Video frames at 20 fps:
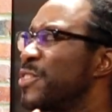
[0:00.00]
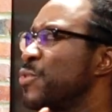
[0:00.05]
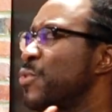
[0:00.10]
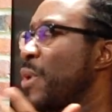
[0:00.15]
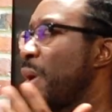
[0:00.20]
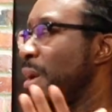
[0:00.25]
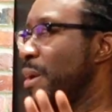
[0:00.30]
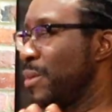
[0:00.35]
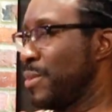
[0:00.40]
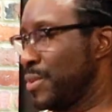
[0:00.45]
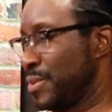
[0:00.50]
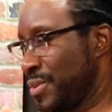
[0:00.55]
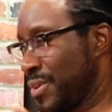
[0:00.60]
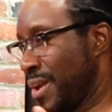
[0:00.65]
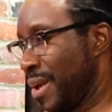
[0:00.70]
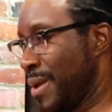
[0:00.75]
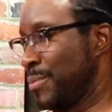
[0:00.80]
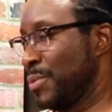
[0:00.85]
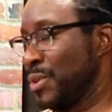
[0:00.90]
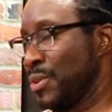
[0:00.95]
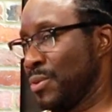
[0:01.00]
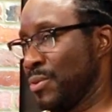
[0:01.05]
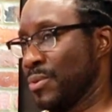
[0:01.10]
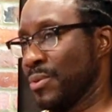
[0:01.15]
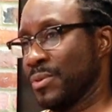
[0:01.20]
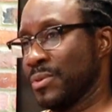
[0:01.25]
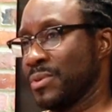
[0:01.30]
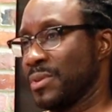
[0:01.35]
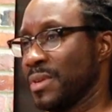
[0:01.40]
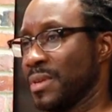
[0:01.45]
try all the time to do
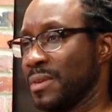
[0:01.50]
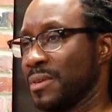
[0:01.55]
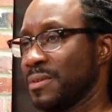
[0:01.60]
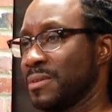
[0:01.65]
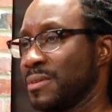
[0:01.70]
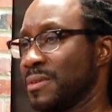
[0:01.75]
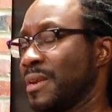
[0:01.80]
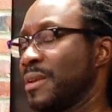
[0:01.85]
those things,